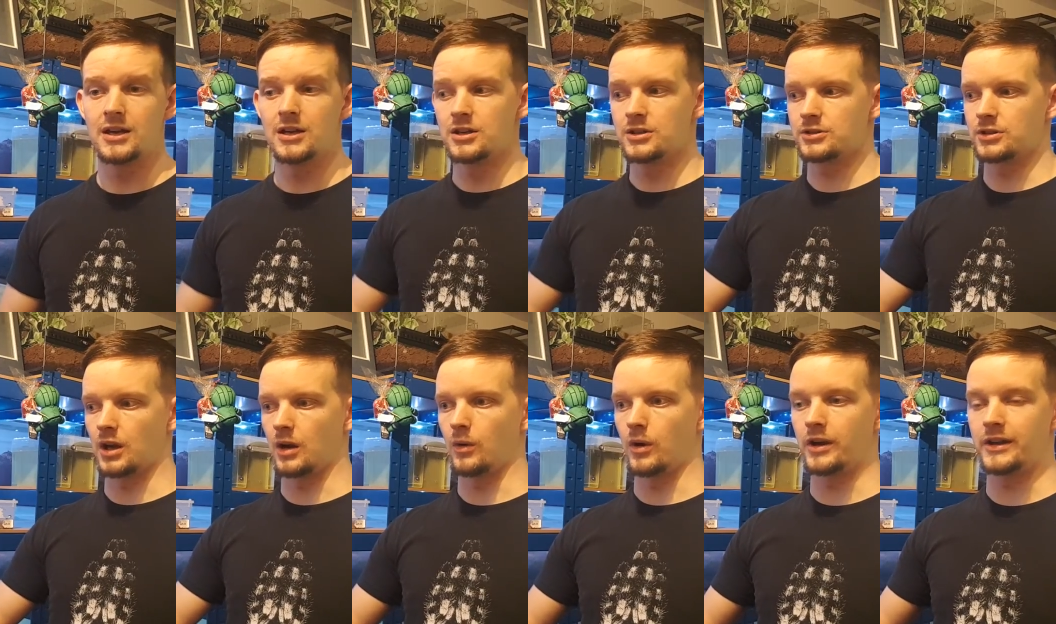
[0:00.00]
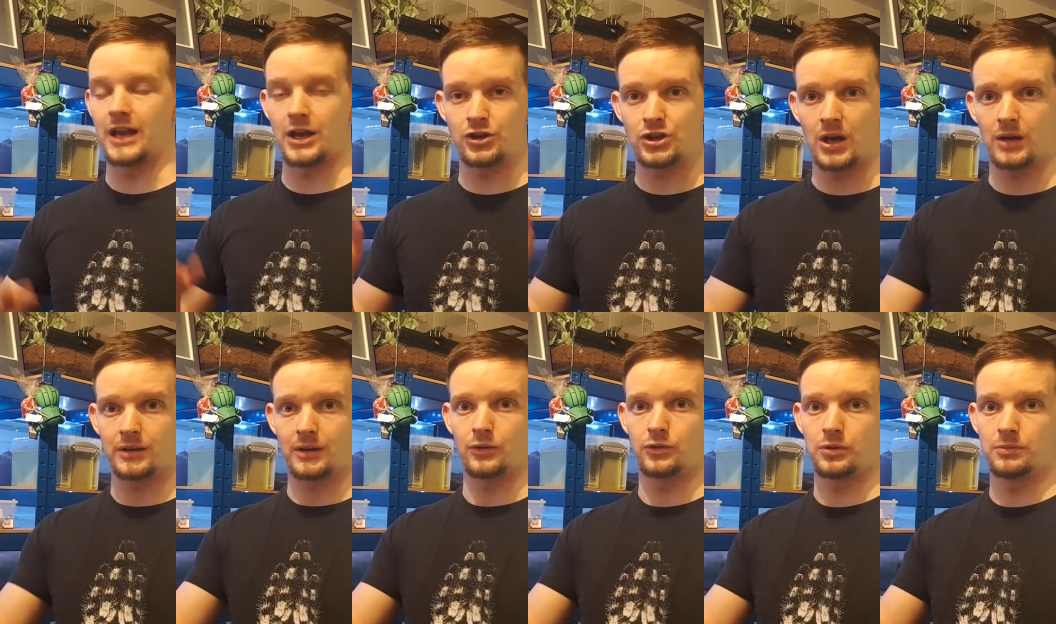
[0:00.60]
So yeah,
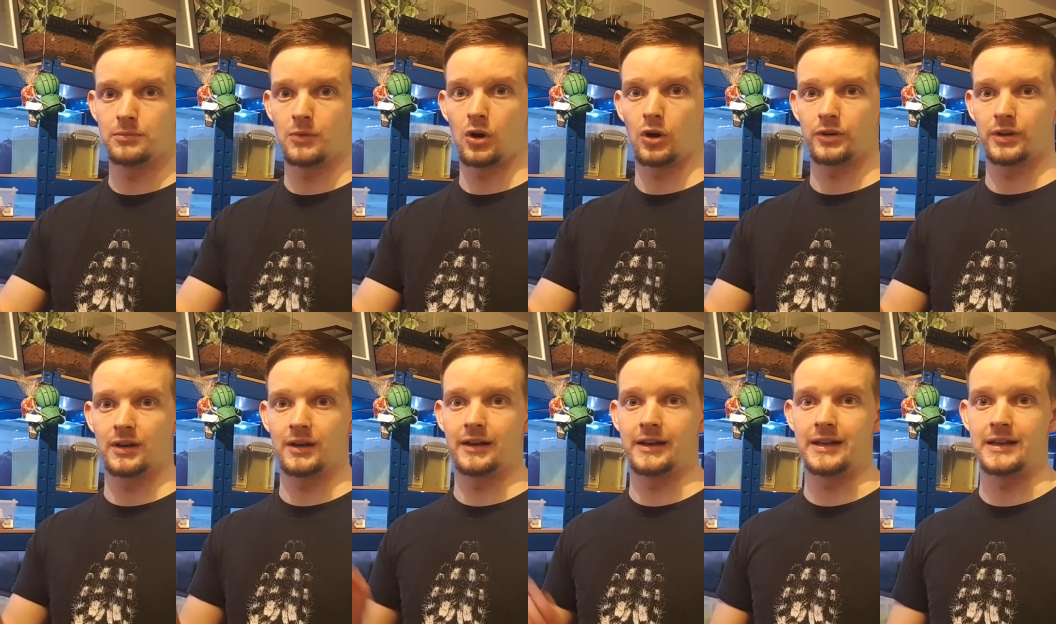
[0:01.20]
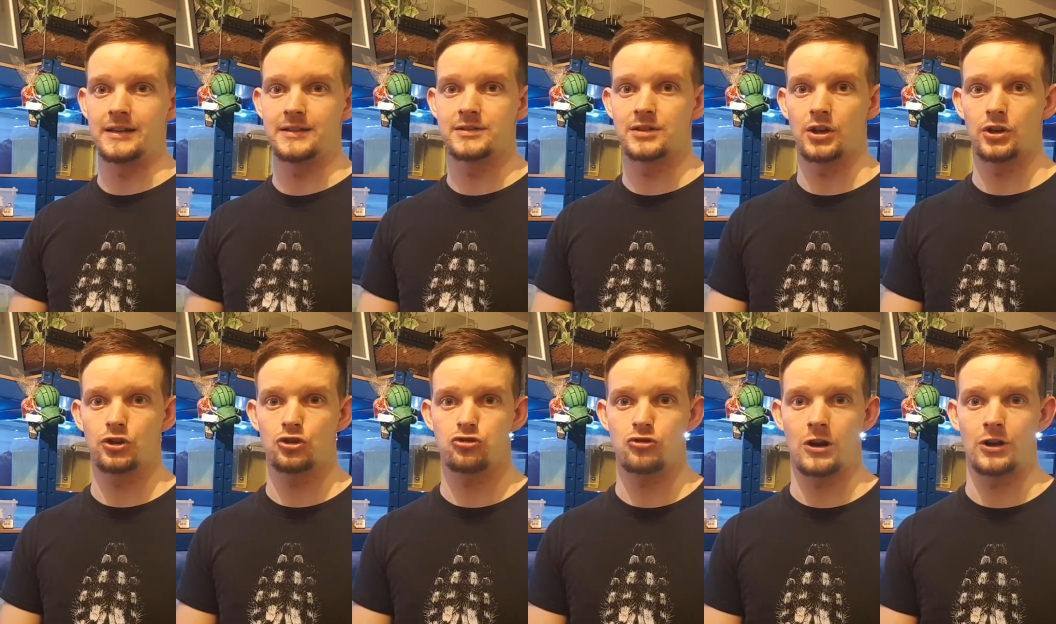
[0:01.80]
shout out to Martin Lee's
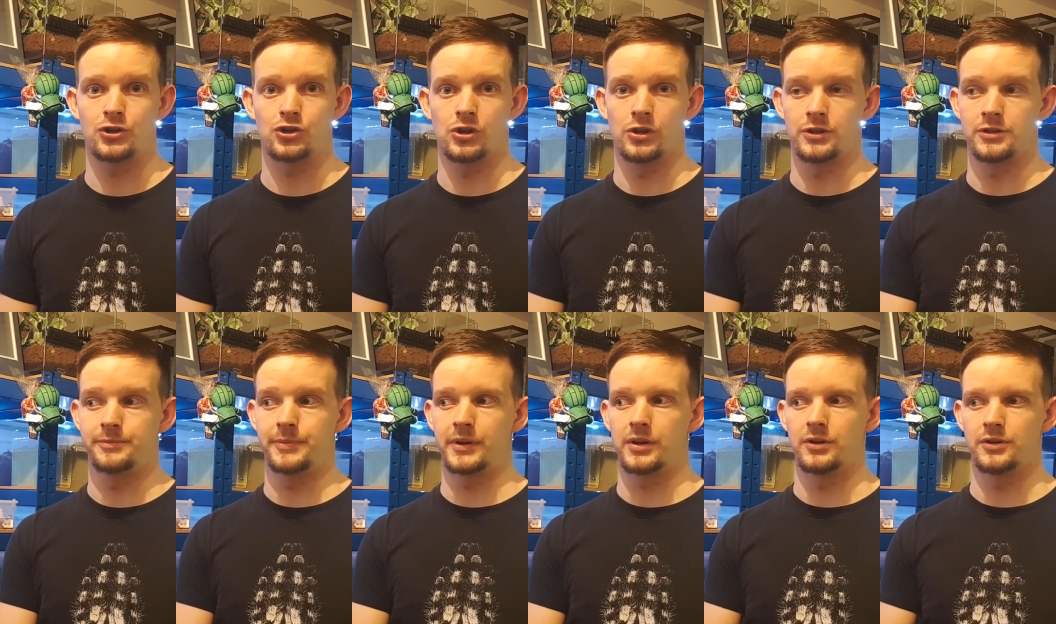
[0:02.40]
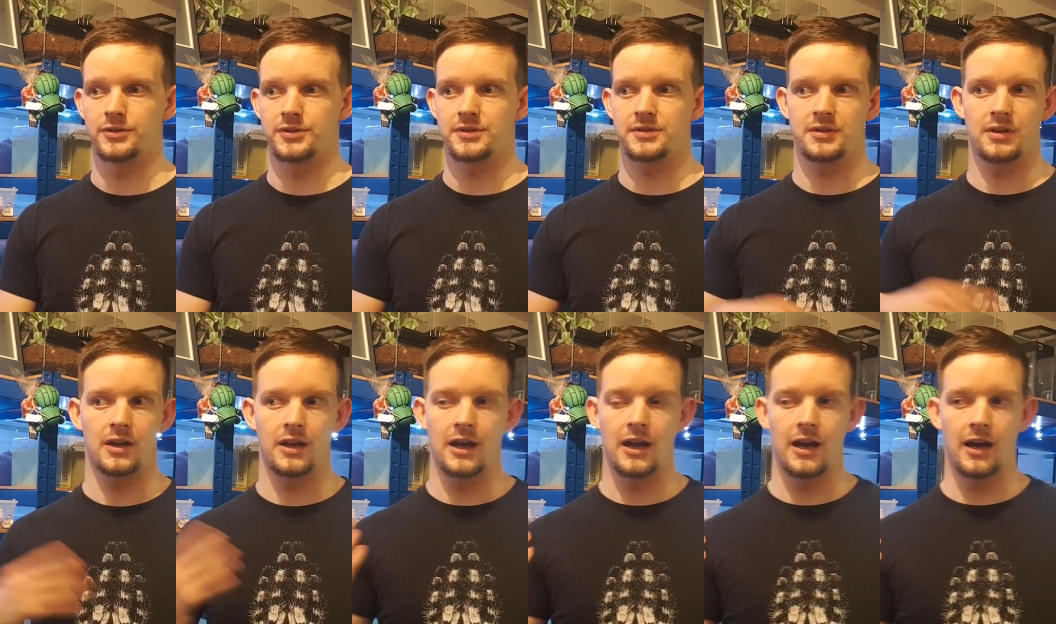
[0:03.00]
Tarantulas, because
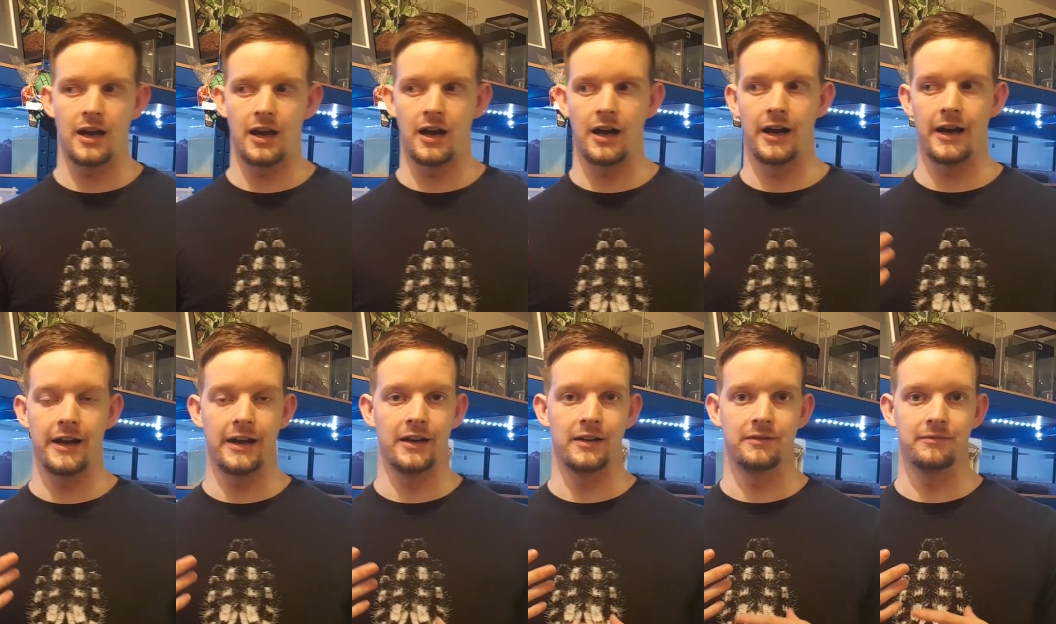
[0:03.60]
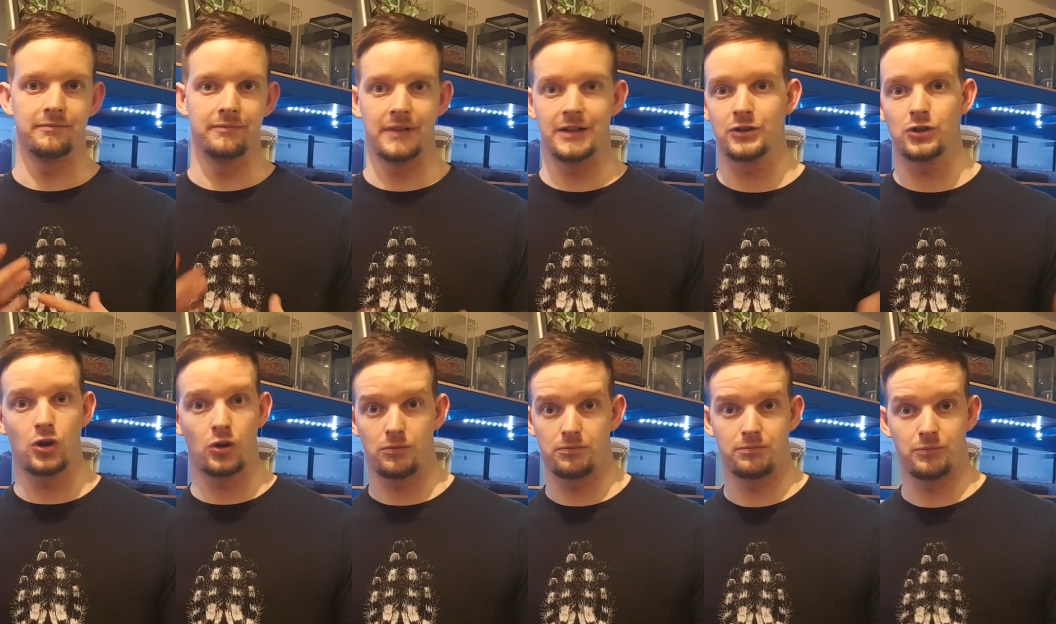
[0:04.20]
his
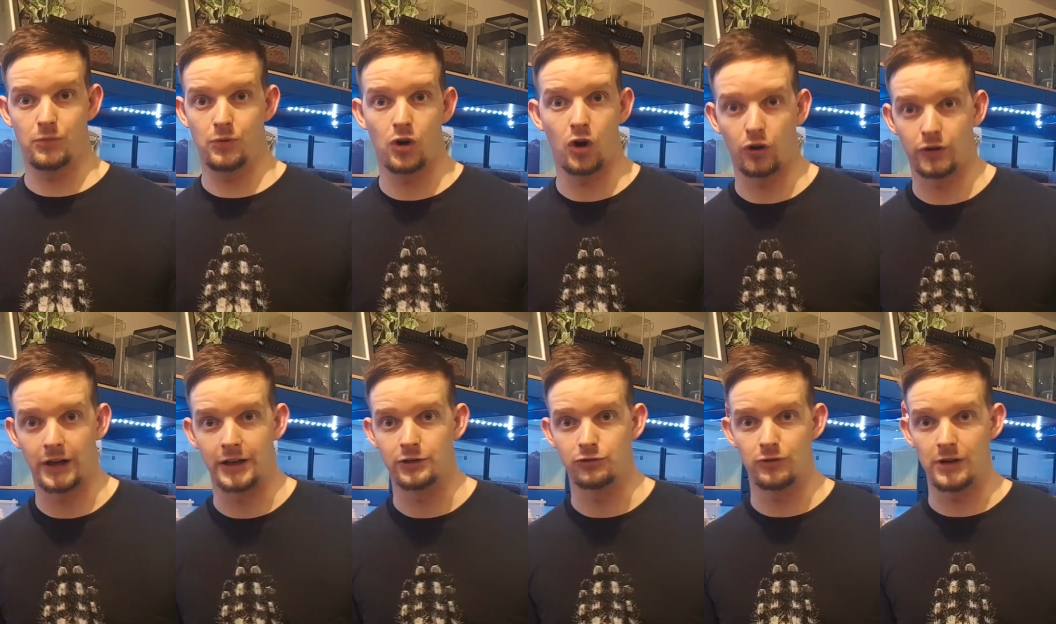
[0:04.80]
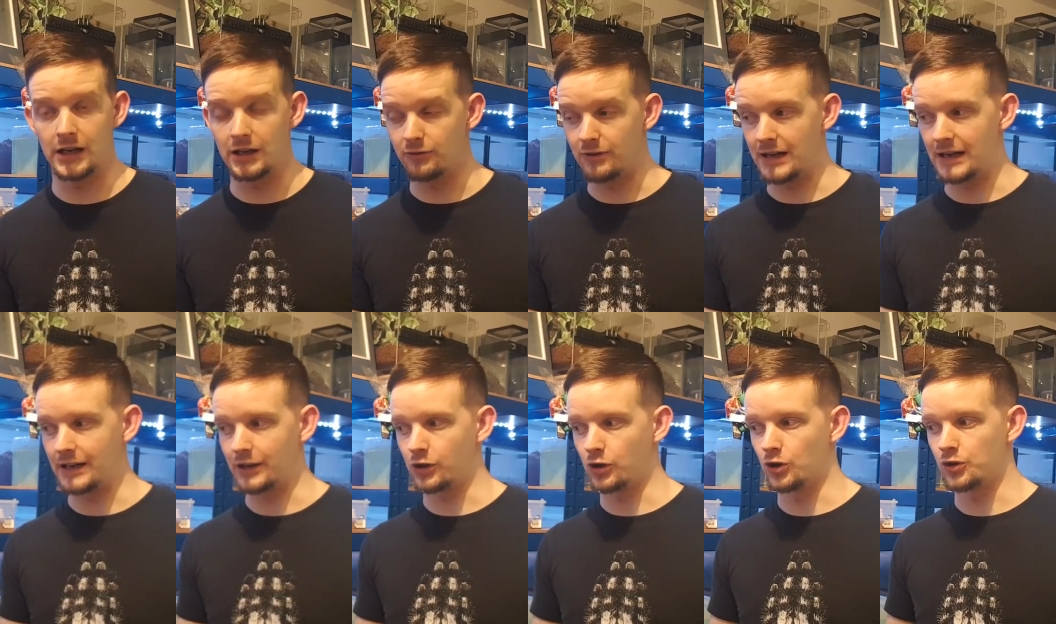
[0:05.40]
content's really,
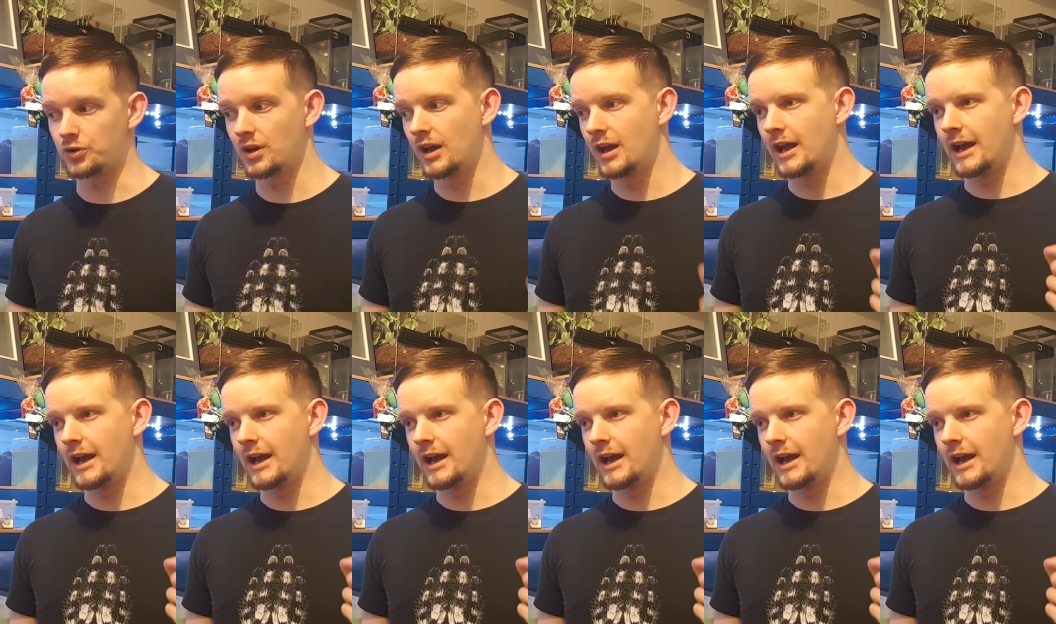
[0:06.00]
really good.